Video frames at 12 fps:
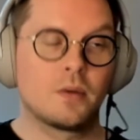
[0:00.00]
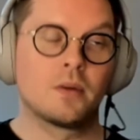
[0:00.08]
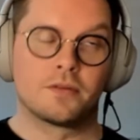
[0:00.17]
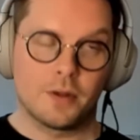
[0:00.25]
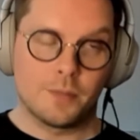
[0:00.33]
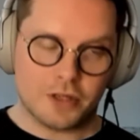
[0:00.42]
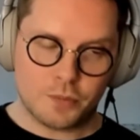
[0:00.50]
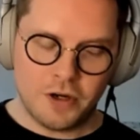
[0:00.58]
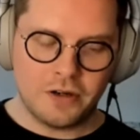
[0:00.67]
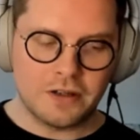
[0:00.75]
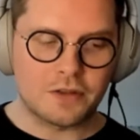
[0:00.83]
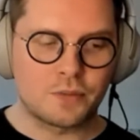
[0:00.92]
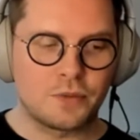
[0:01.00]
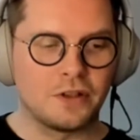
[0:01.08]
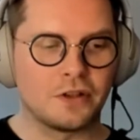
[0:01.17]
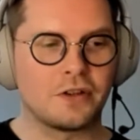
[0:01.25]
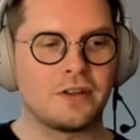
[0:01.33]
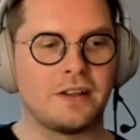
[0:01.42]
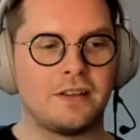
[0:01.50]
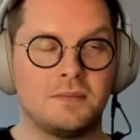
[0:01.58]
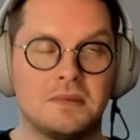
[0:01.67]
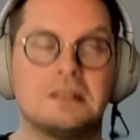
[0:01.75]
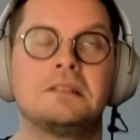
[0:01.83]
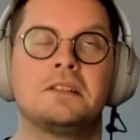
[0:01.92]
From experience, we learned that
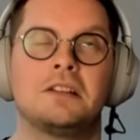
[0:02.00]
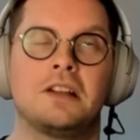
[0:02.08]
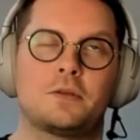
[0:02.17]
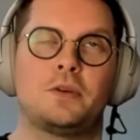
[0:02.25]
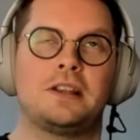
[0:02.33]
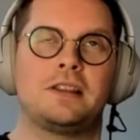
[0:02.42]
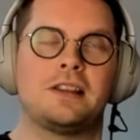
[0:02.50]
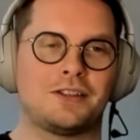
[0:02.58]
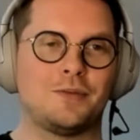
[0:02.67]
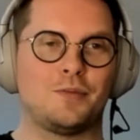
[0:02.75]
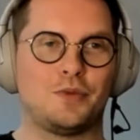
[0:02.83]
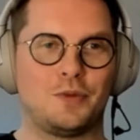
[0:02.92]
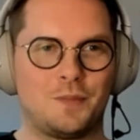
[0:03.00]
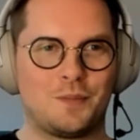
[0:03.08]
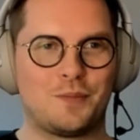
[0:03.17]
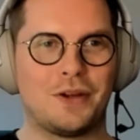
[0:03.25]
not quite that simple.